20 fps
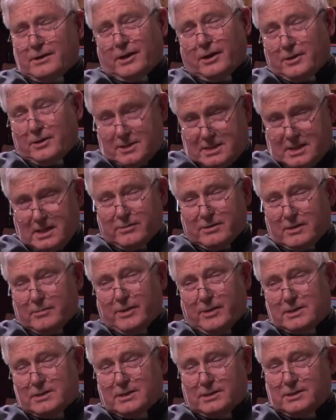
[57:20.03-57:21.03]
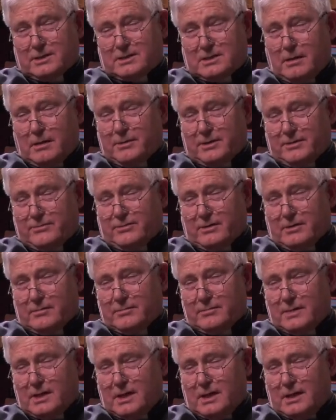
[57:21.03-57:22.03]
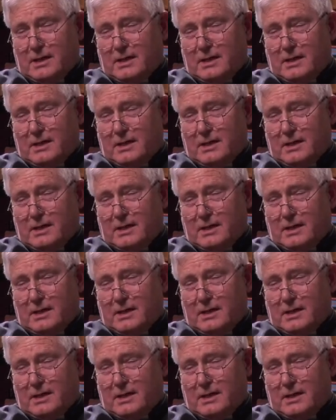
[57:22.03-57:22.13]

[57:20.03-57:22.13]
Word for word: Now you see where the message is coming from.